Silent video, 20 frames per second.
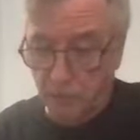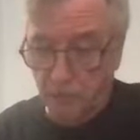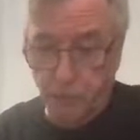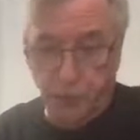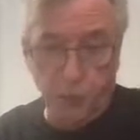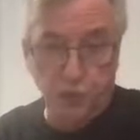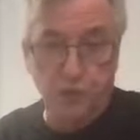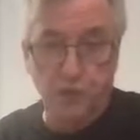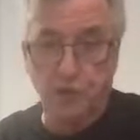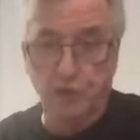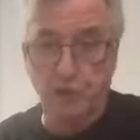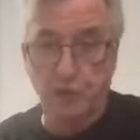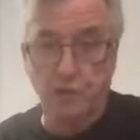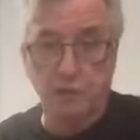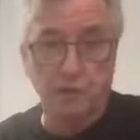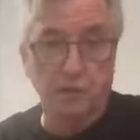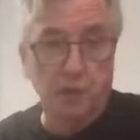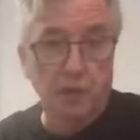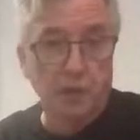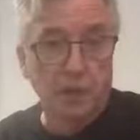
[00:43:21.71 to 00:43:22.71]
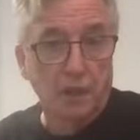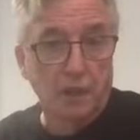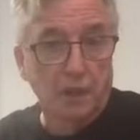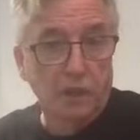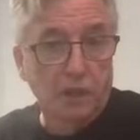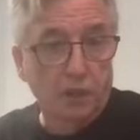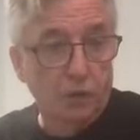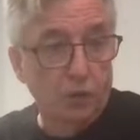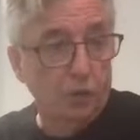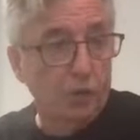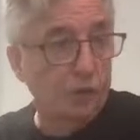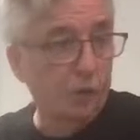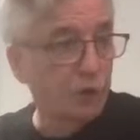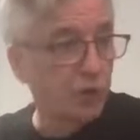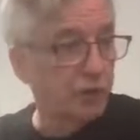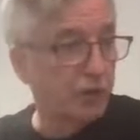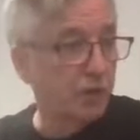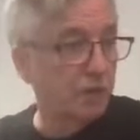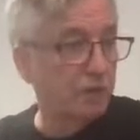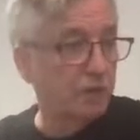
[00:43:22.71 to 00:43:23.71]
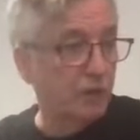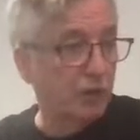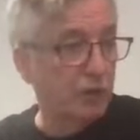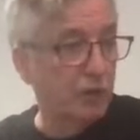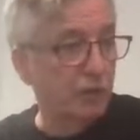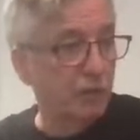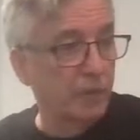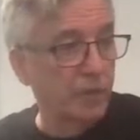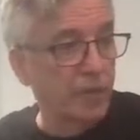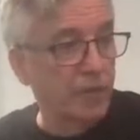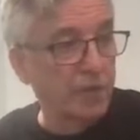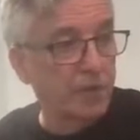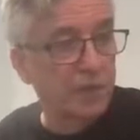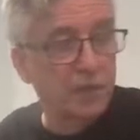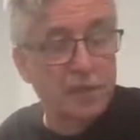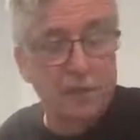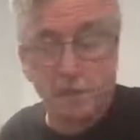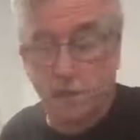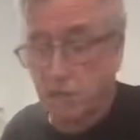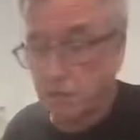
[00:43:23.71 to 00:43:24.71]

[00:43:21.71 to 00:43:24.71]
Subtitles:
books on locomotives, railways,